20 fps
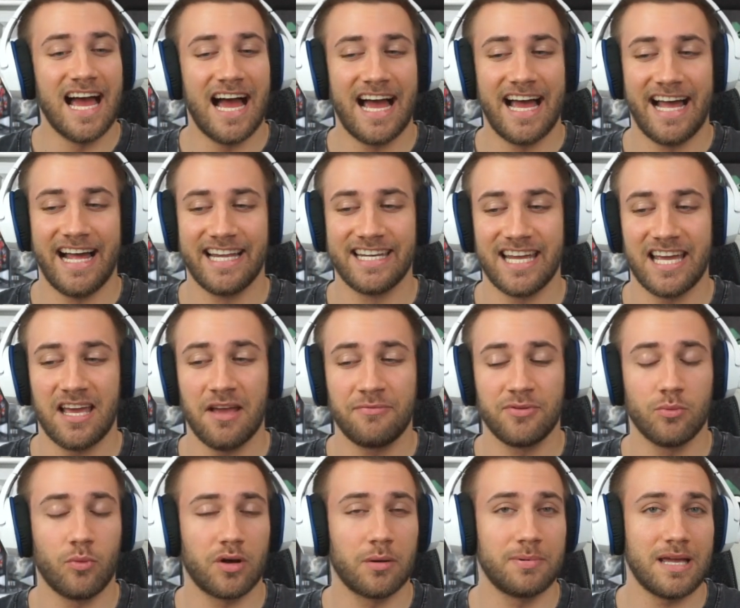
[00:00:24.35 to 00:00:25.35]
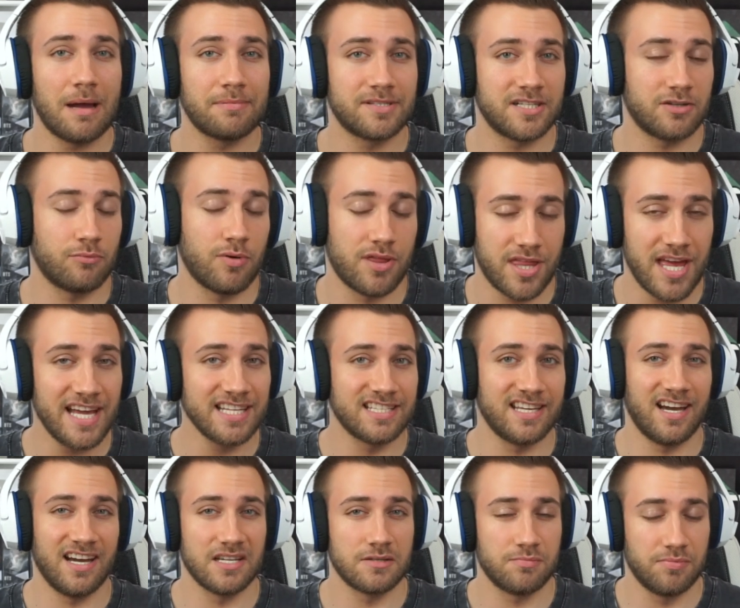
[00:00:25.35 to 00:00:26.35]
And if you want to be updated with that,
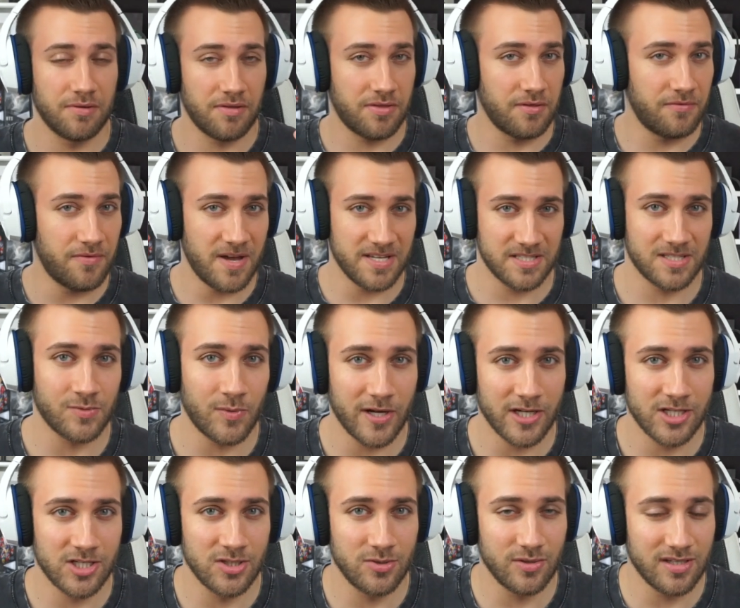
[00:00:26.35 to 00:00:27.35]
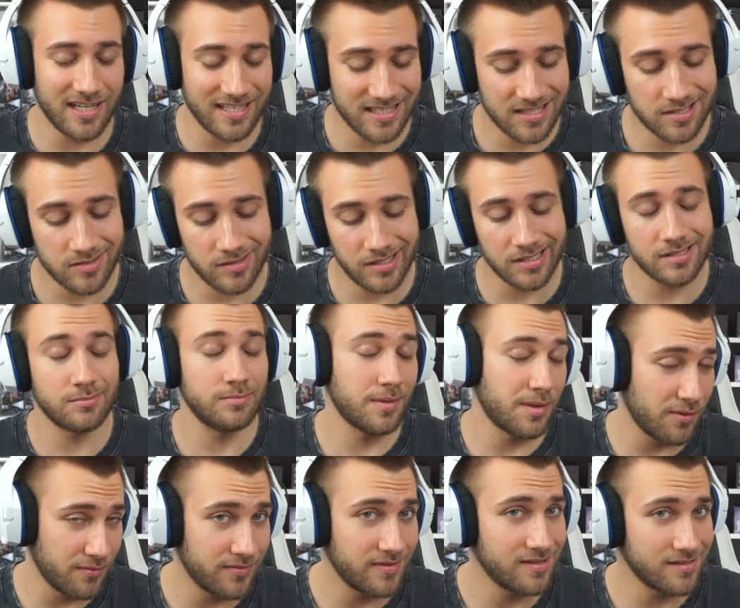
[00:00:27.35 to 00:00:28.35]
guys, with the fastest reaction to it, I try to be
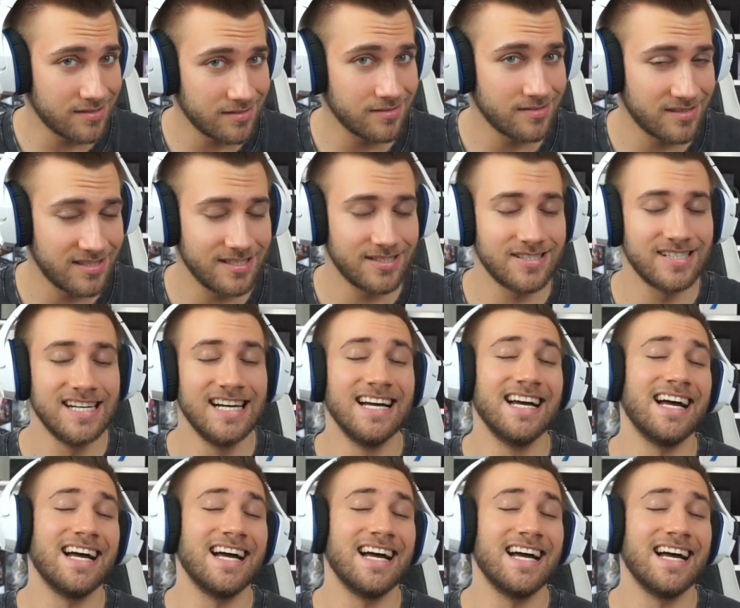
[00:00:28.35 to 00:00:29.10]
the fastest here.